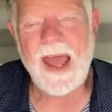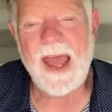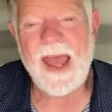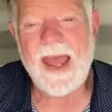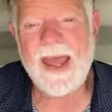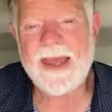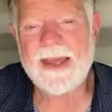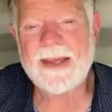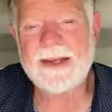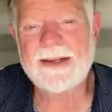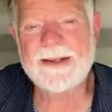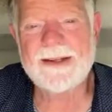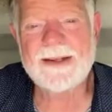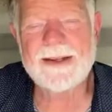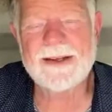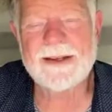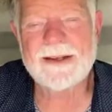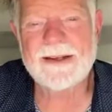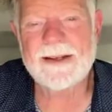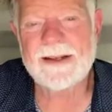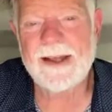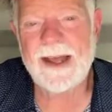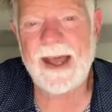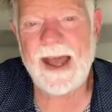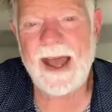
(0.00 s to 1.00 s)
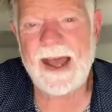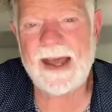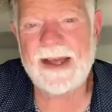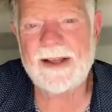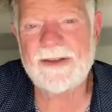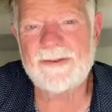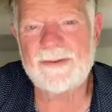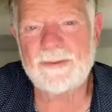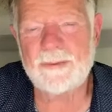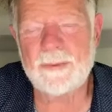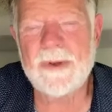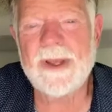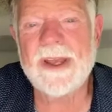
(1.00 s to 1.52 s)
And
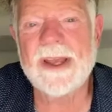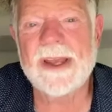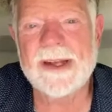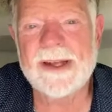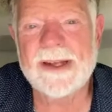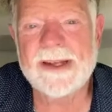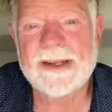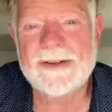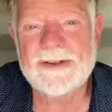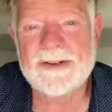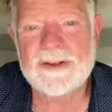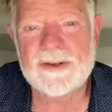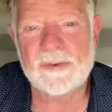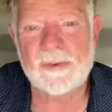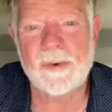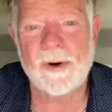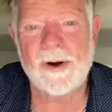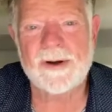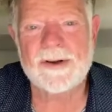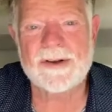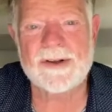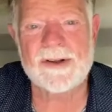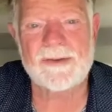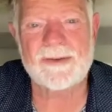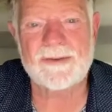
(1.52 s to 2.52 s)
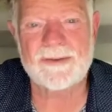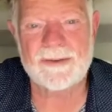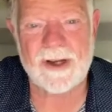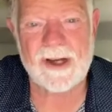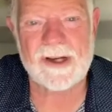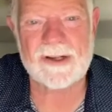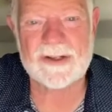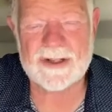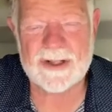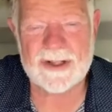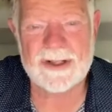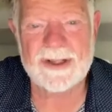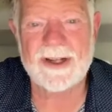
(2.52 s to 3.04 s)
as we get into our
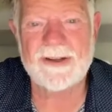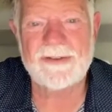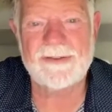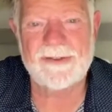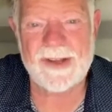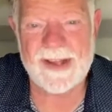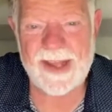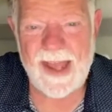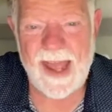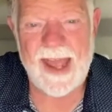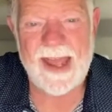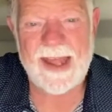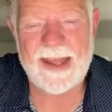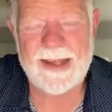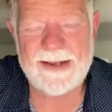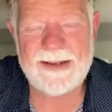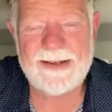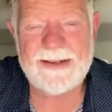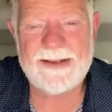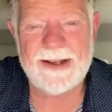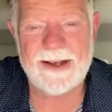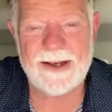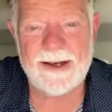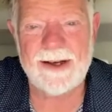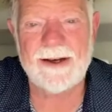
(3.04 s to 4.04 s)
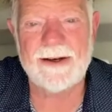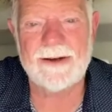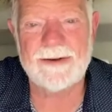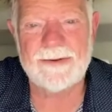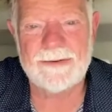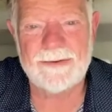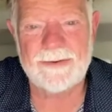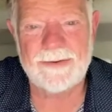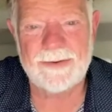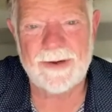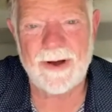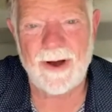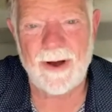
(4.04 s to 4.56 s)
discussion at the end
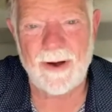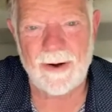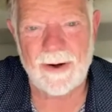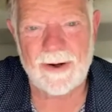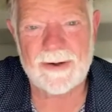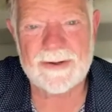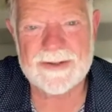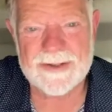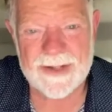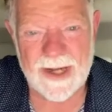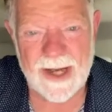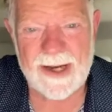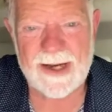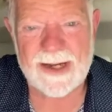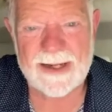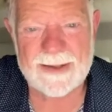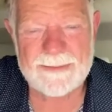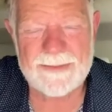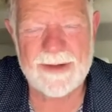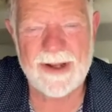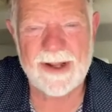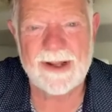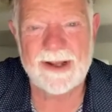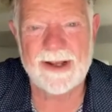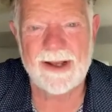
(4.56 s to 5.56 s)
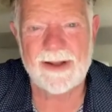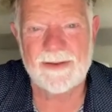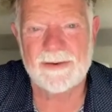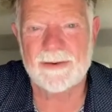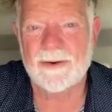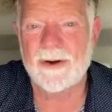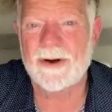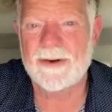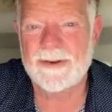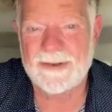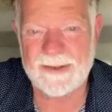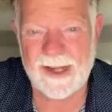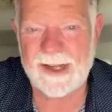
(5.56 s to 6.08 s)
of our time together
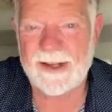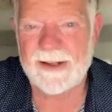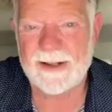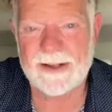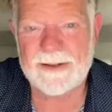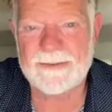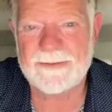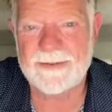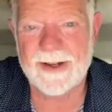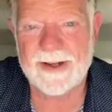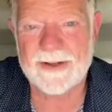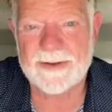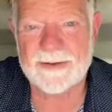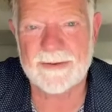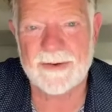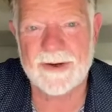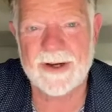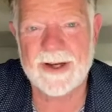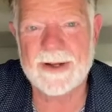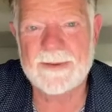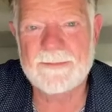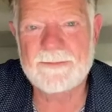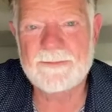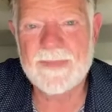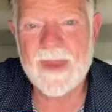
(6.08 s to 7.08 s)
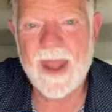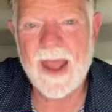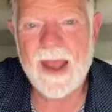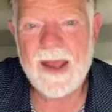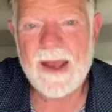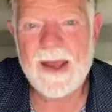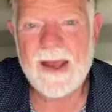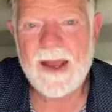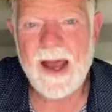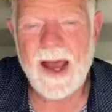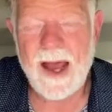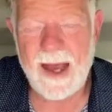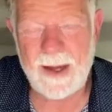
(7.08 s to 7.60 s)
on Daily Victory,
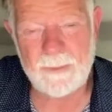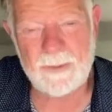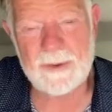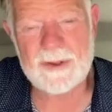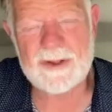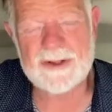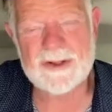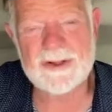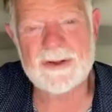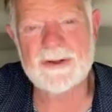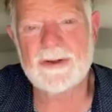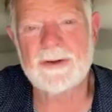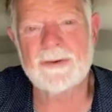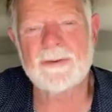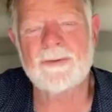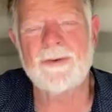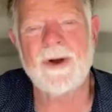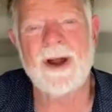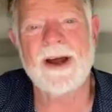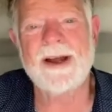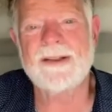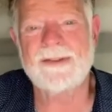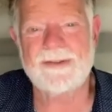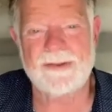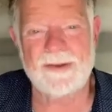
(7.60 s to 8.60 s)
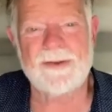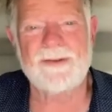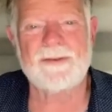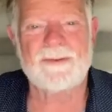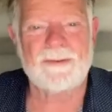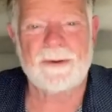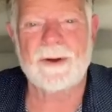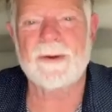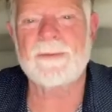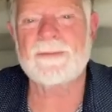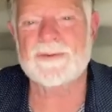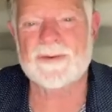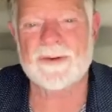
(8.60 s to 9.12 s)
I want you to write the
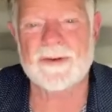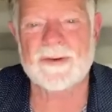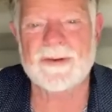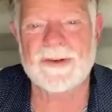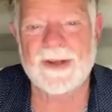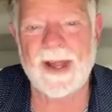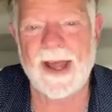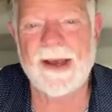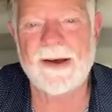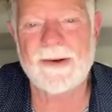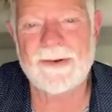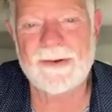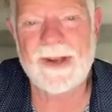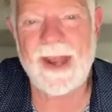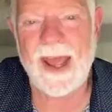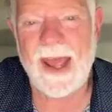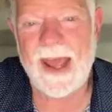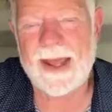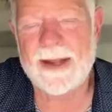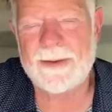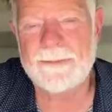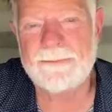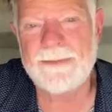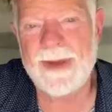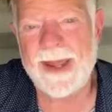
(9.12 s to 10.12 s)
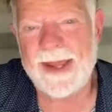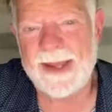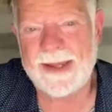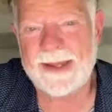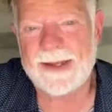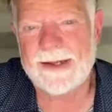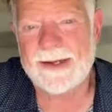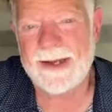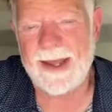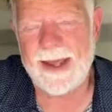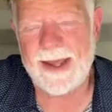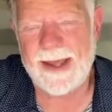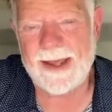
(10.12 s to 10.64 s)
scripture down and make
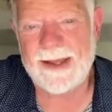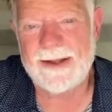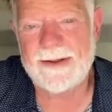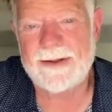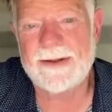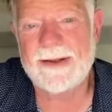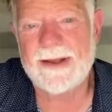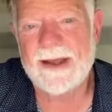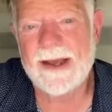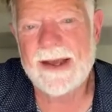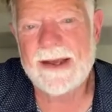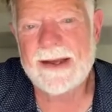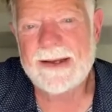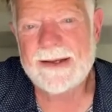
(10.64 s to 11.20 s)
it a